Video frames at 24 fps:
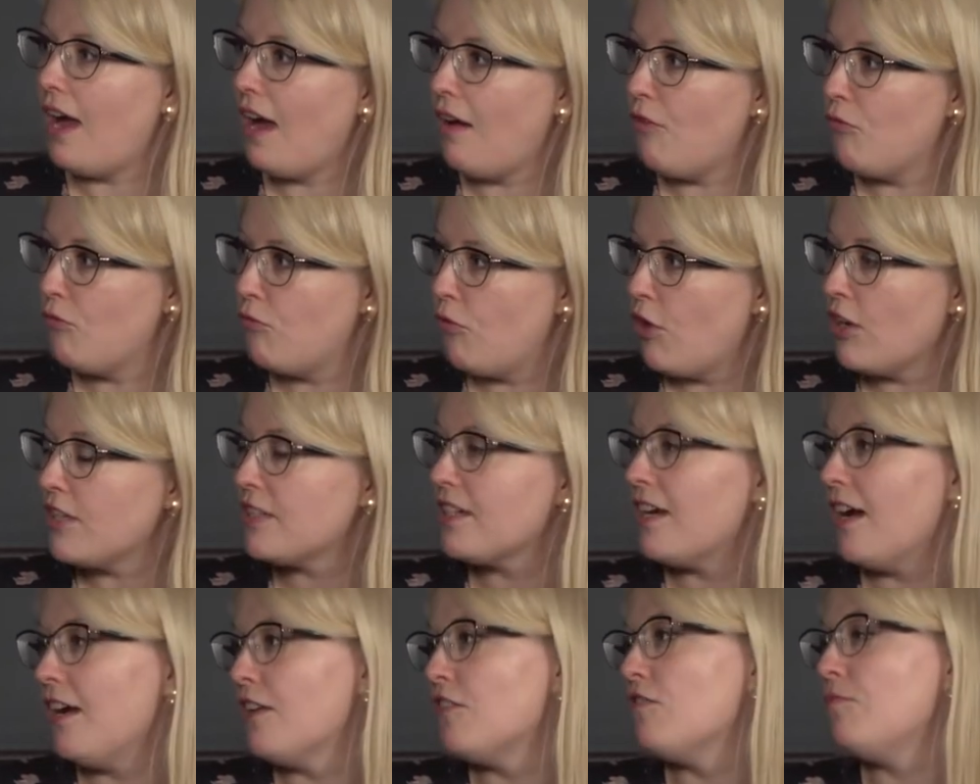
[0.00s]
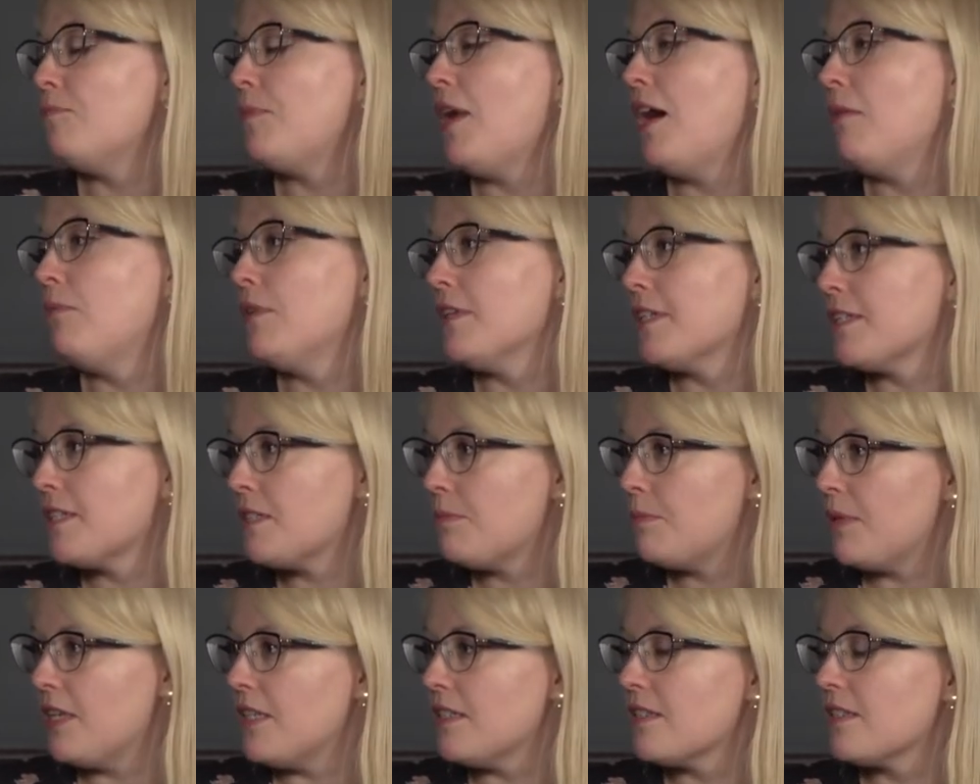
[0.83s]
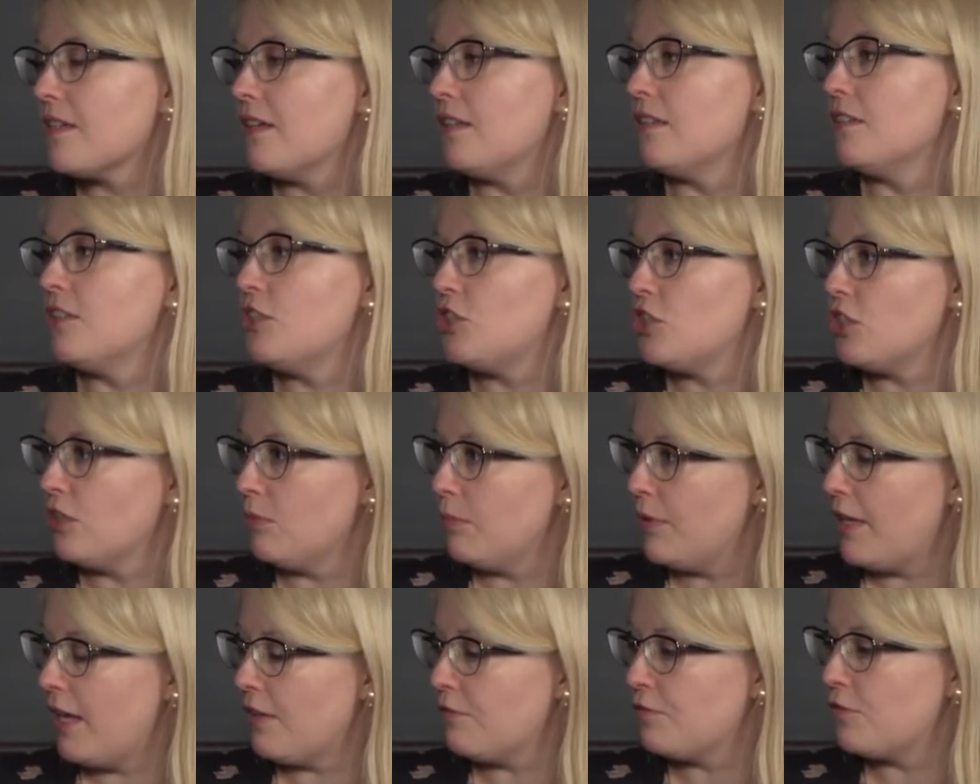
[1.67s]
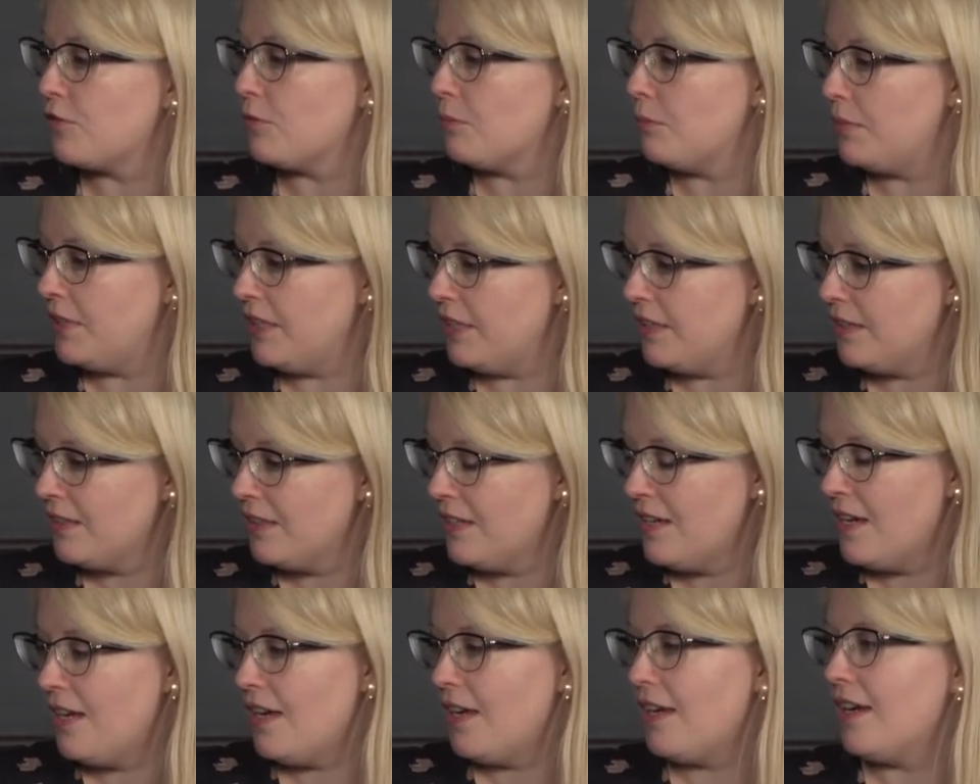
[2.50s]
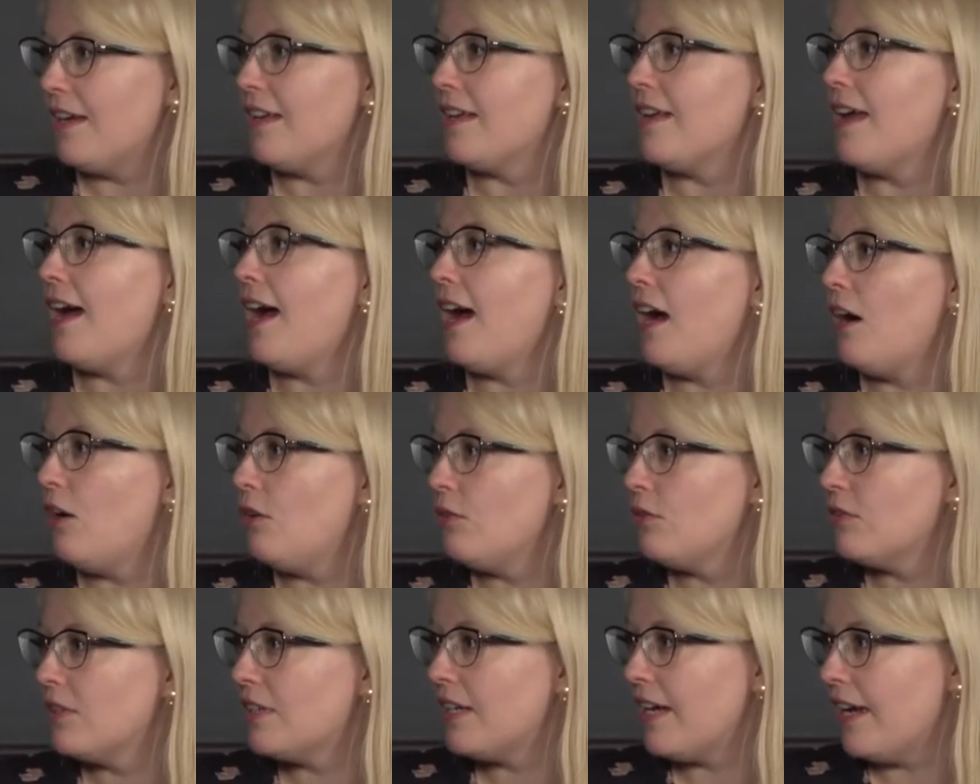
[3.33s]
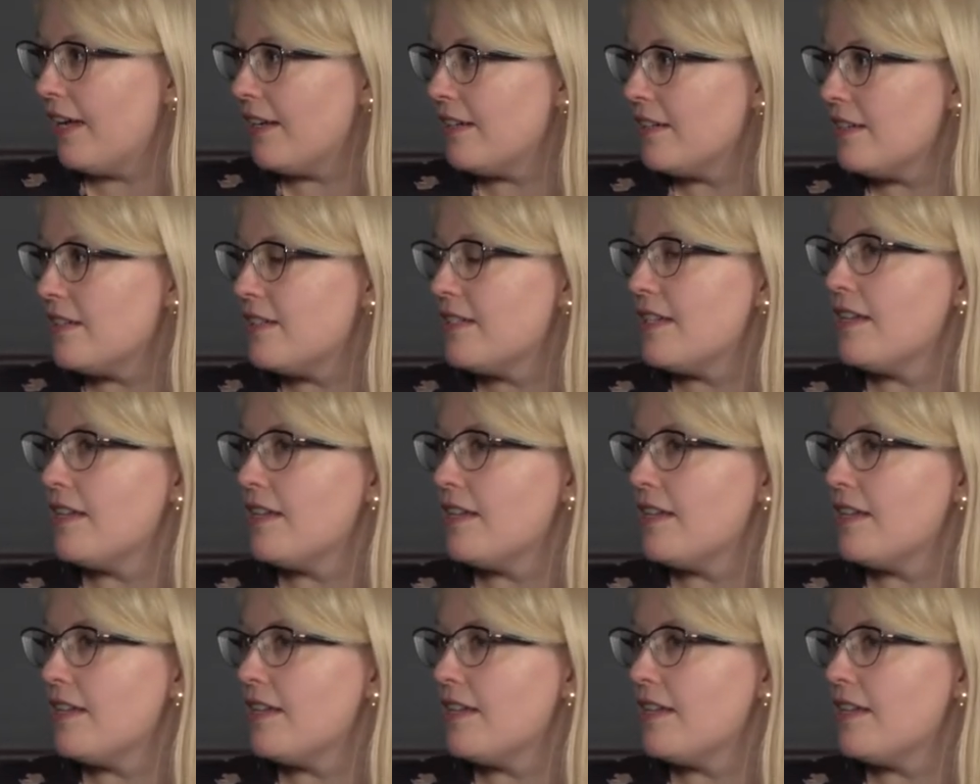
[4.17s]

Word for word: what kind of public space can a digital platform be? And how can it